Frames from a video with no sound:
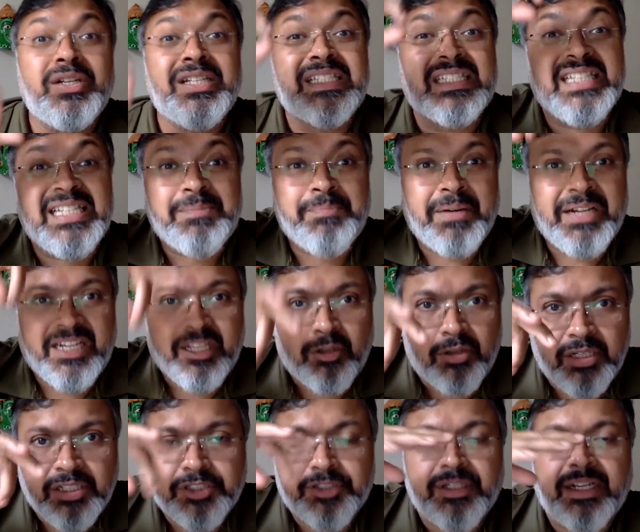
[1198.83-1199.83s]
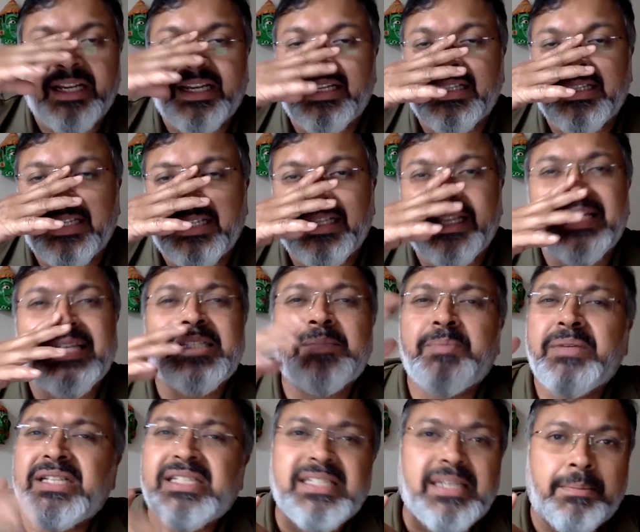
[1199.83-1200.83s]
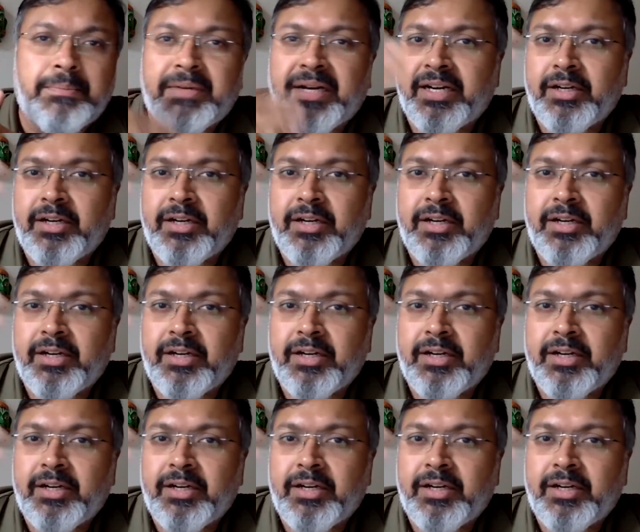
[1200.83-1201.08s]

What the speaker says: It's this particular shrine that there has been some kind